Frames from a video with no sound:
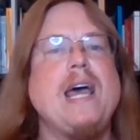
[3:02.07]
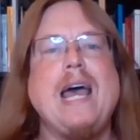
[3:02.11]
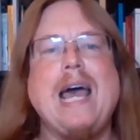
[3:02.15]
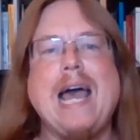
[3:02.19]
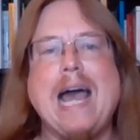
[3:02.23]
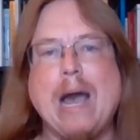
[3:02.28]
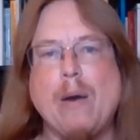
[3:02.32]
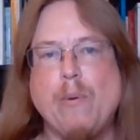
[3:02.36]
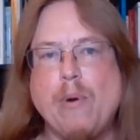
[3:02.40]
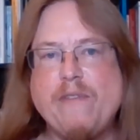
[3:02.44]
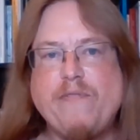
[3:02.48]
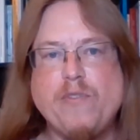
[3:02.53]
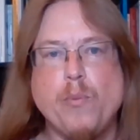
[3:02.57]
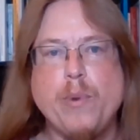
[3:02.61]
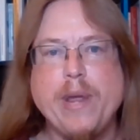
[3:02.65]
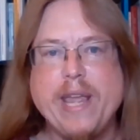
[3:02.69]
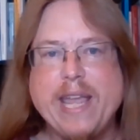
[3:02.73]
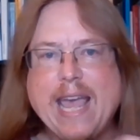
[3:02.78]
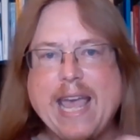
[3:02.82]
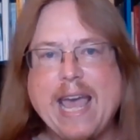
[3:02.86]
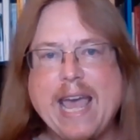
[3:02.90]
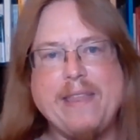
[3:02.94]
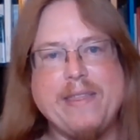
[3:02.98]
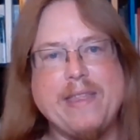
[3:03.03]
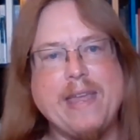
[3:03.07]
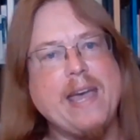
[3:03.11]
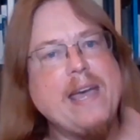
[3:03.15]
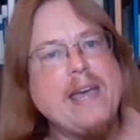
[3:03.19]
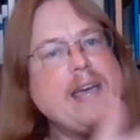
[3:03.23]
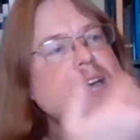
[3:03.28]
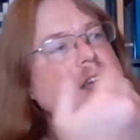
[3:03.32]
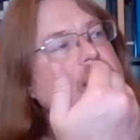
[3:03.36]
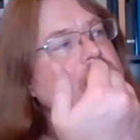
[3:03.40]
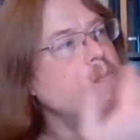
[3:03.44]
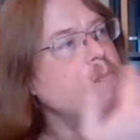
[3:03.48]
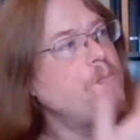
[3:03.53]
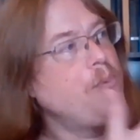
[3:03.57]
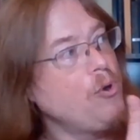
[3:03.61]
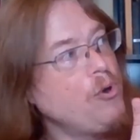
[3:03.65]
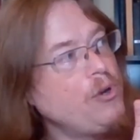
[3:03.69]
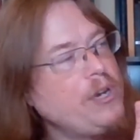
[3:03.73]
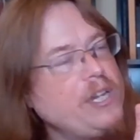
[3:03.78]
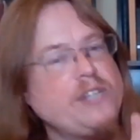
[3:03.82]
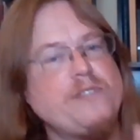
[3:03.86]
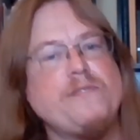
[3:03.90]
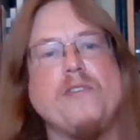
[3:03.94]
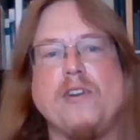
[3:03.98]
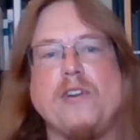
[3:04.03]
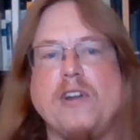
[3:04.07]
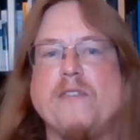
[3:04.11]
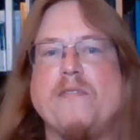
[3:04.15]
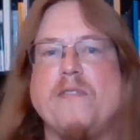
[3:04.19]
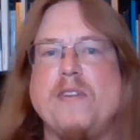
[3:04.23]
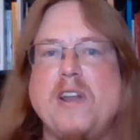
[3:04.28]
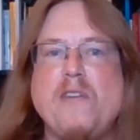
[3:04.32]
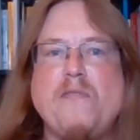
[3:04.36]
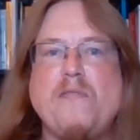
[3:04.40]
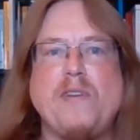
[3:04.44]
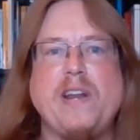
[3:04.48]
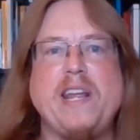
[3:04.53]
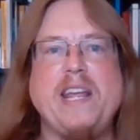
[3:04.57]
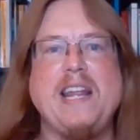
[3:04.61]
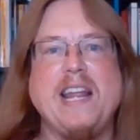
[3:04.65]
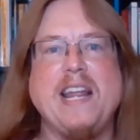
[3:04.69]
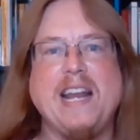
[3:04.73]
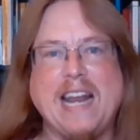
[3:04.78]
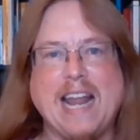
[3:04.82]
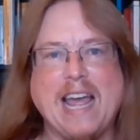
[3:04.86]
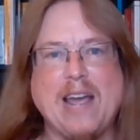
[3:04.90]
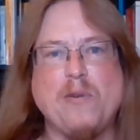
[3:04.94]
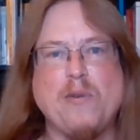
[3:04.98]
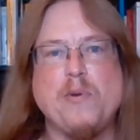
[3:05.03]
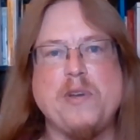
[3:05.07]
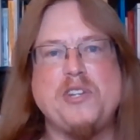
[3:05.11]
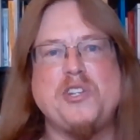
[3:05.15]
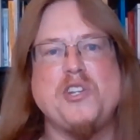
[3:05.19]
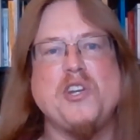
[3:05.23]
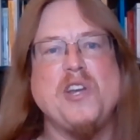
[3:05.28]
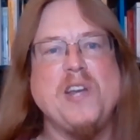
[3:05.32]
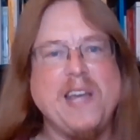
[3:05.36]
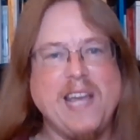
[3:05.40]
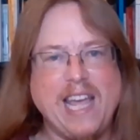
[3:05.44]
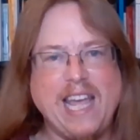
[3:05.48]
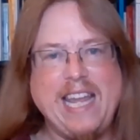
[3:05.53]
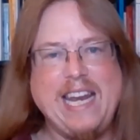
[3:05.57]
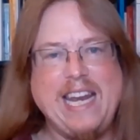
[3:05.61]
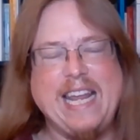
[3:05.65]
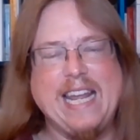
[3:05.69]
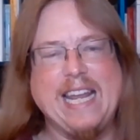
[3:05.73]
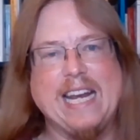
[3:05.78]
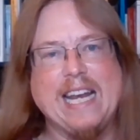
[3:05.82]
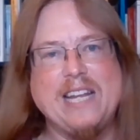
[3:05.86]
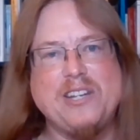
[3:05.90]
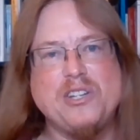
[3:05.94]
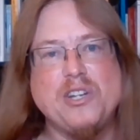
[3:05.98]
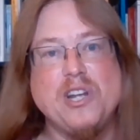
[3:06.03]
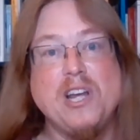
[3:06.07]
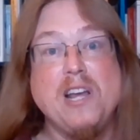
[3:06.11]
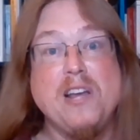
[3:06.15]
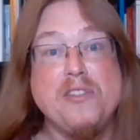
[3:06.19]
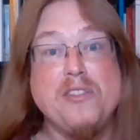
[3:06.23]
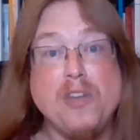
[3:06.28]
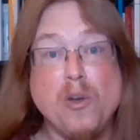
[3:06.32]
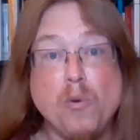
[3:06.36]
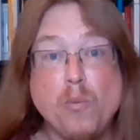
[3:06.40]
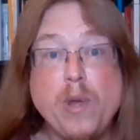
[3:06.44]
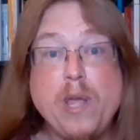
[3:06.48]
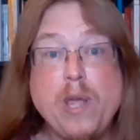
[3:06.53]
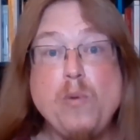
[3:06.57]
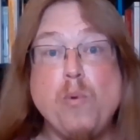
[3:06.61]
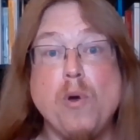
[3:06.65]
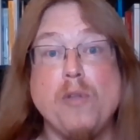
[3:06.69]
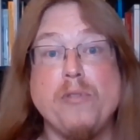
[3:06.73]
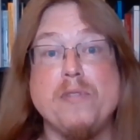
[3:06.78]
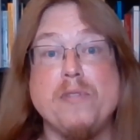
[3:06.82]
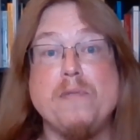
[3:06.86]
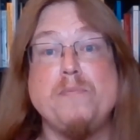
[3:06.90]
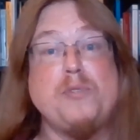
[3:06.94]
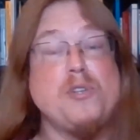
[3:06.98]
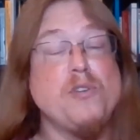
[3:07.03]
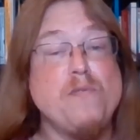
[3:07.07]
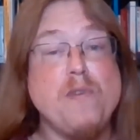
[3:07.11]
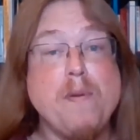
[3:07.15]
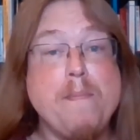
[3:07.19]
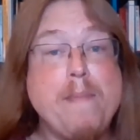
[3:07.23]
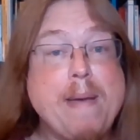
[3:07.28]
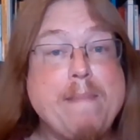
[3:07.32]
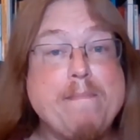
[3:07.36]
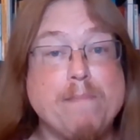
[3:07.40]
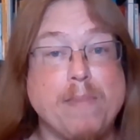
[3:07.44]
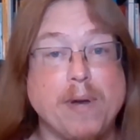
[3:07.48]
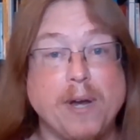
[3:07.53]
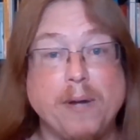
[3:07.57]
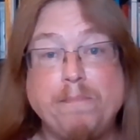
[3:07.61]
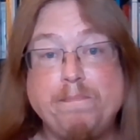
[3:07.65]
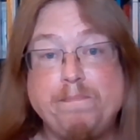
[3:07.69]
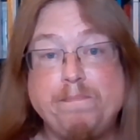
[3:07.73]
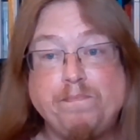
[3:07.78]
however we get there, the board is full of lovely language in English that we want them to remember.